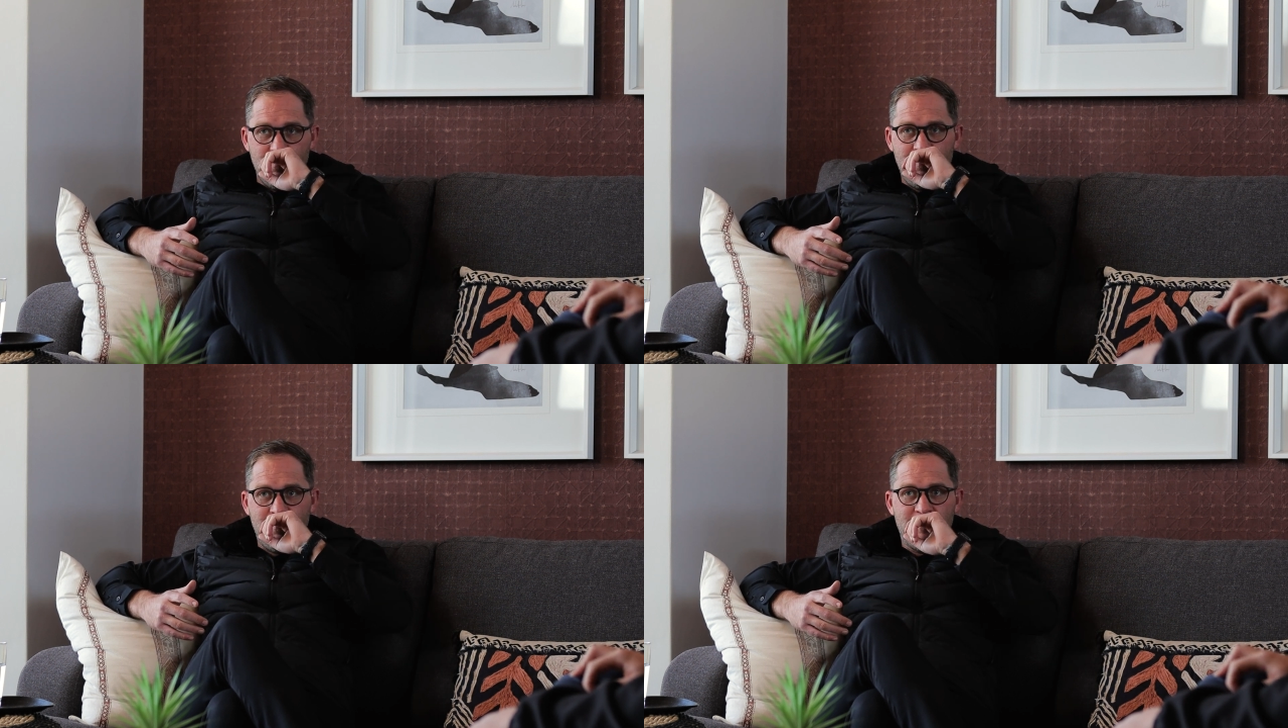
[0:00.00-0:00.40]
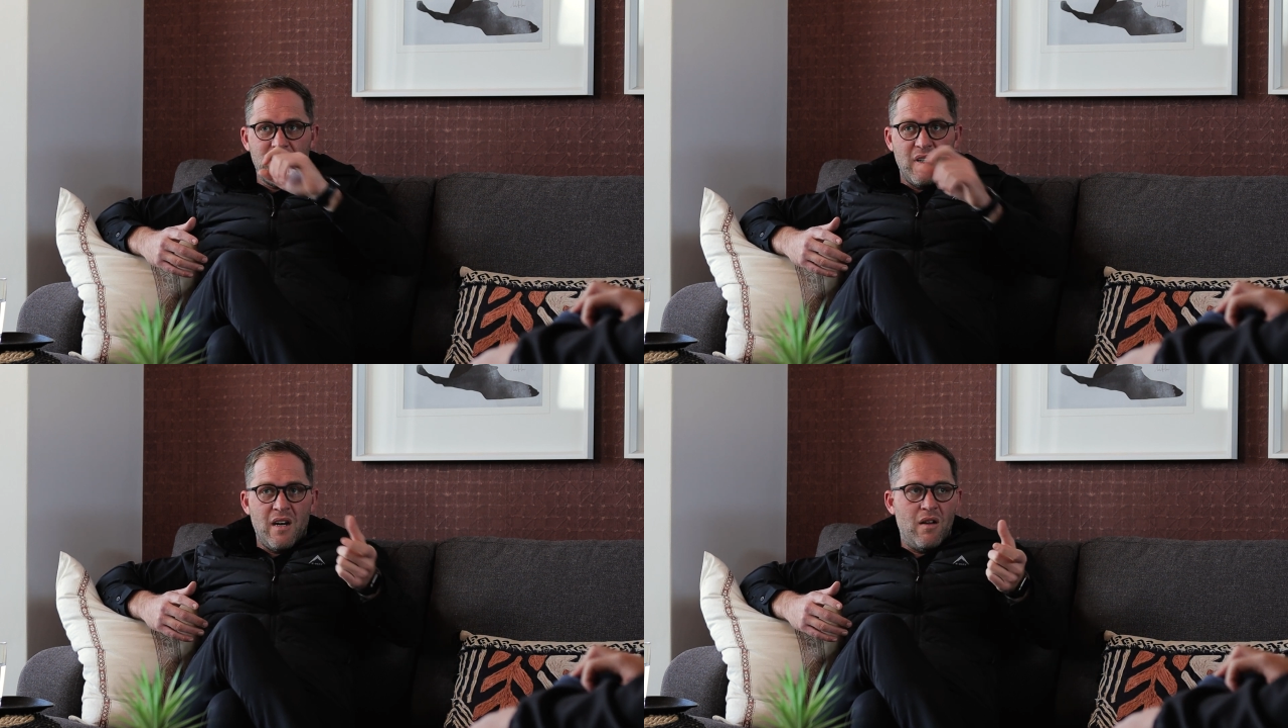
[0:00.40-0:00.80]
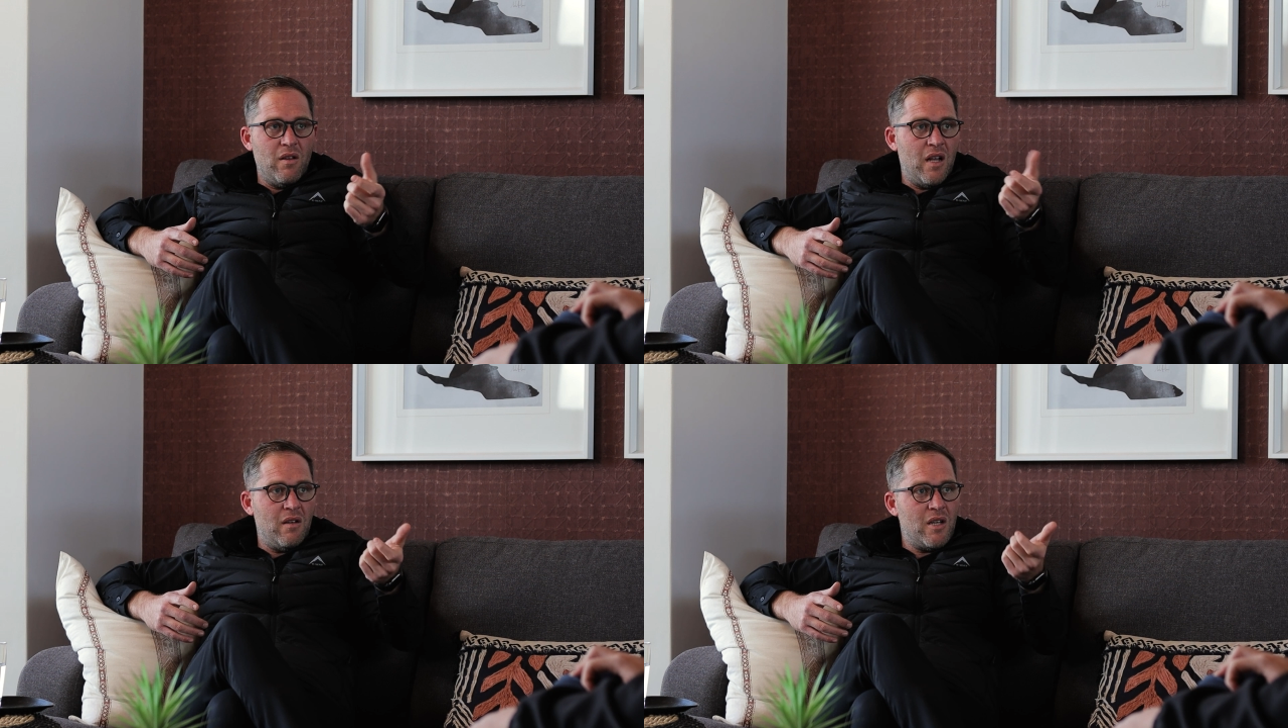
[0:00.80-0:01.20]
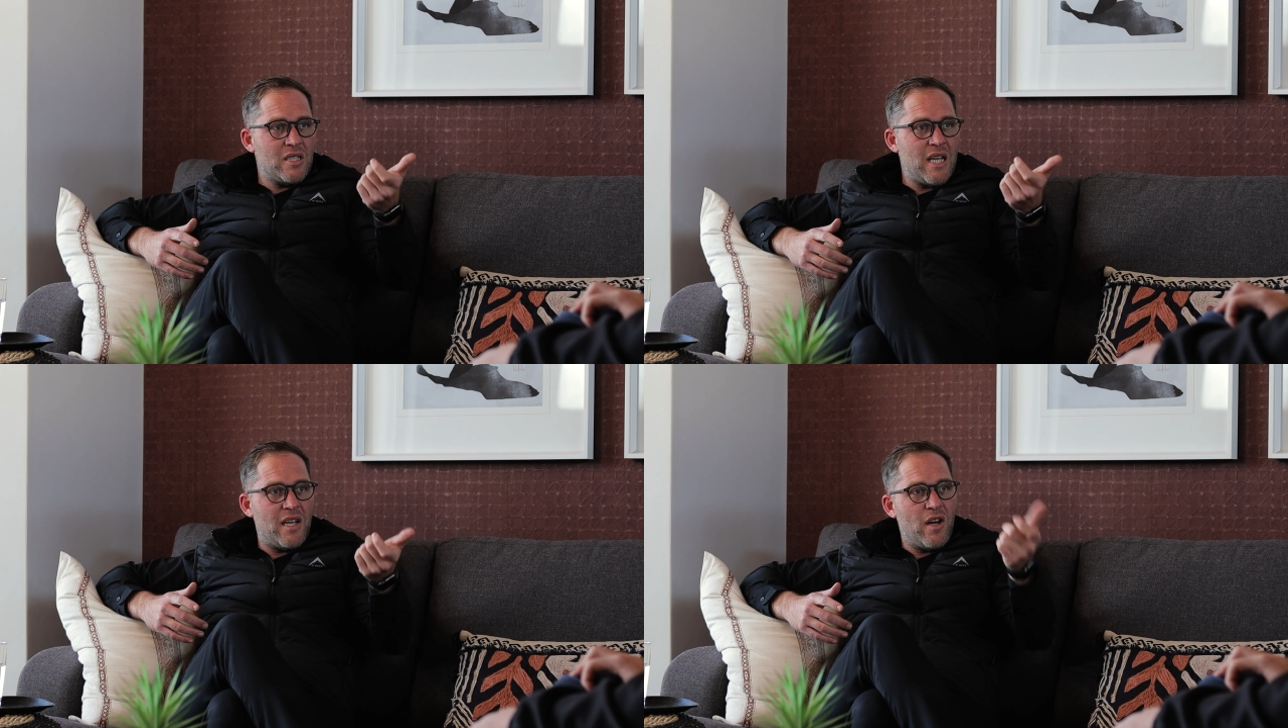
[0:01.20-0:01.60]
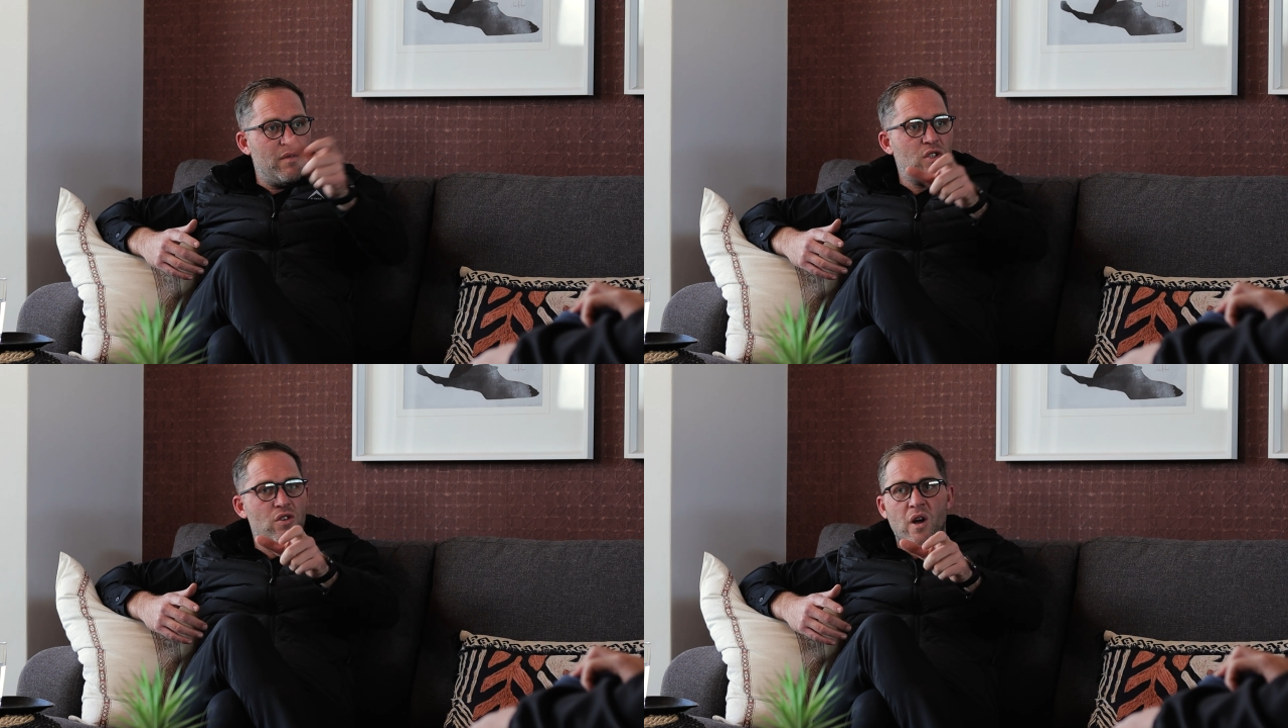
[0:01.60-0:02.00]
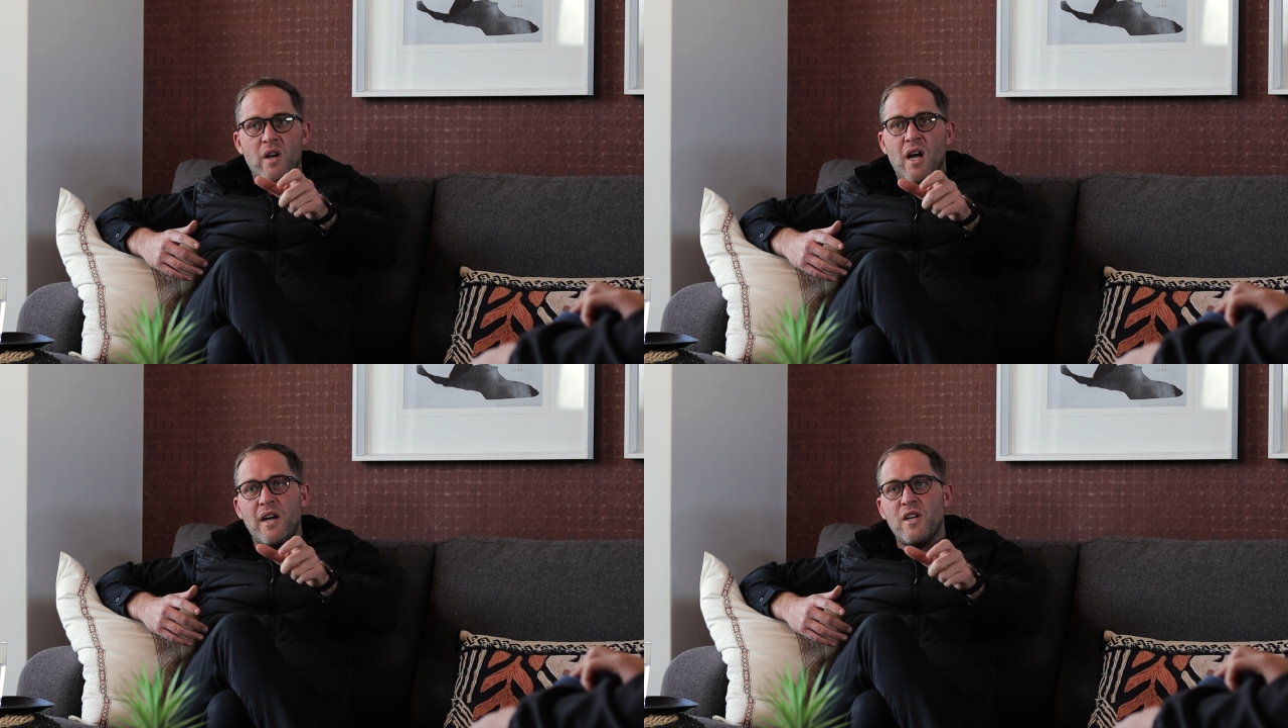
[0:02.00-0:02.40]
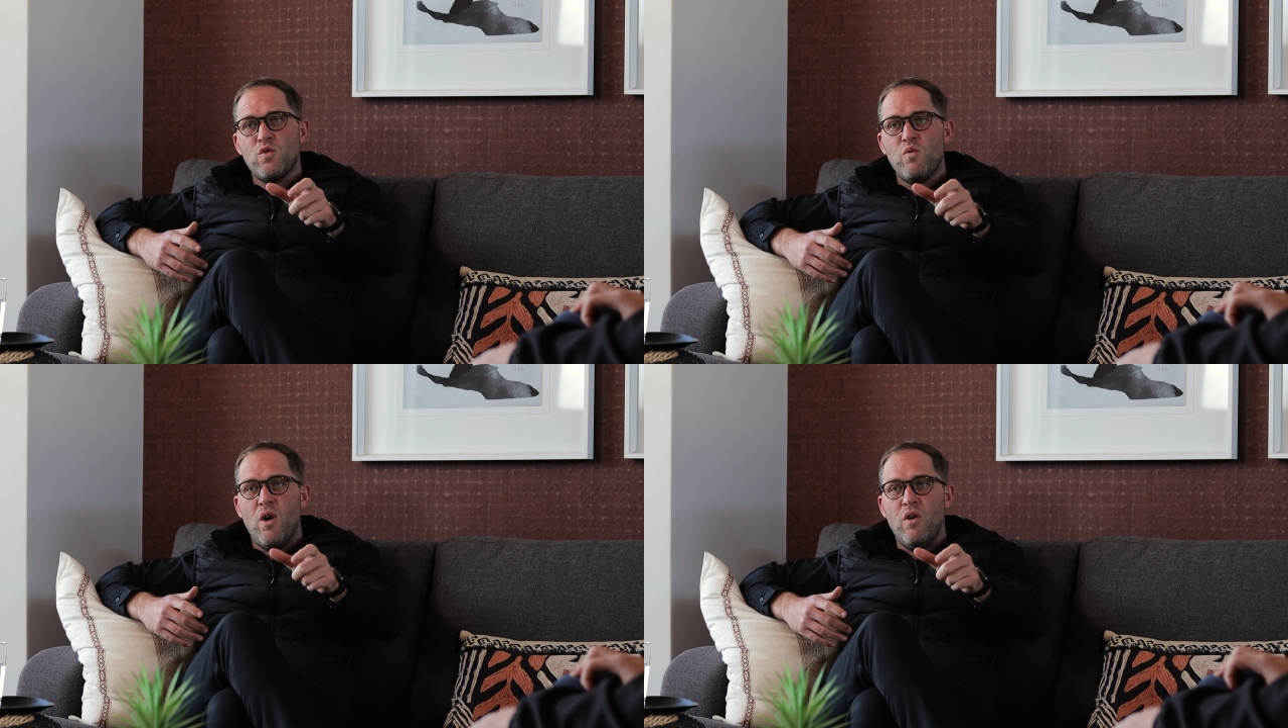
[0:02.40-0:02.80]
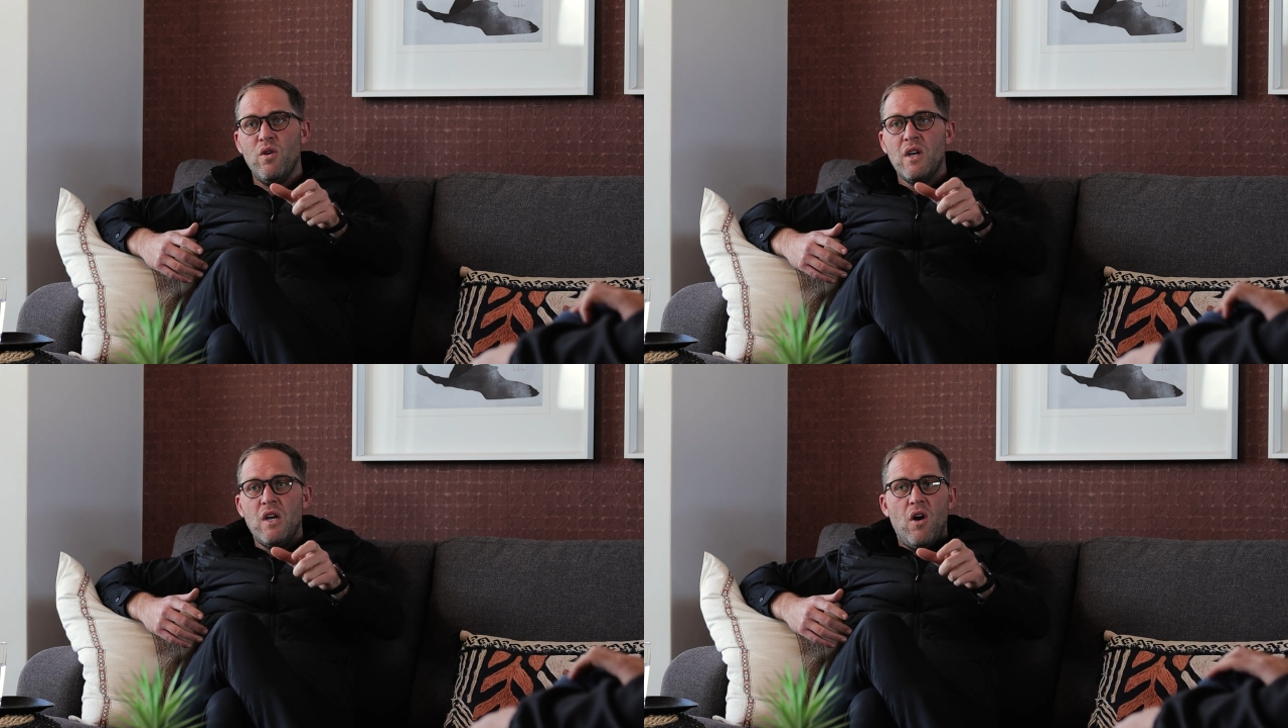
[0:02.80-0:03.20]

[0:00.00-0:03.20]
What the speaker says: and I'll take it over to online as well.